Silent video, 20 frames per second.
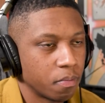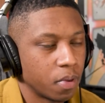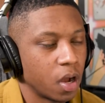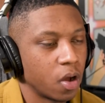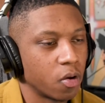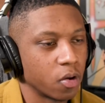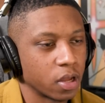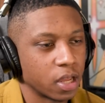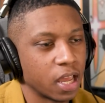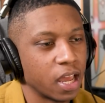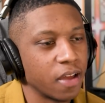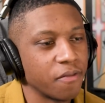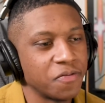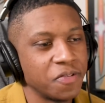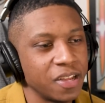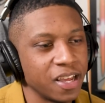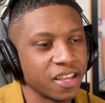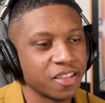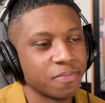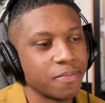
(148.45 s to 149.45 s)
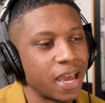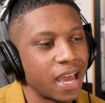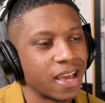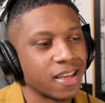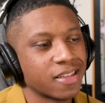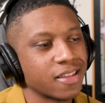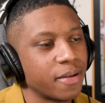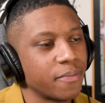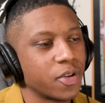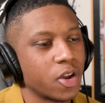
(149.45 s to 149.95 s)
Bro, give this man
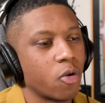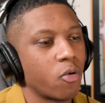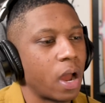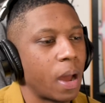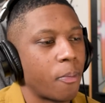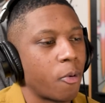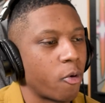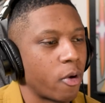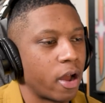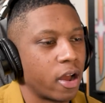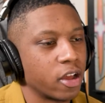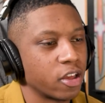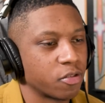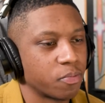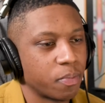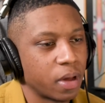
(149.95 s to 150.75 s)
something to wrap around his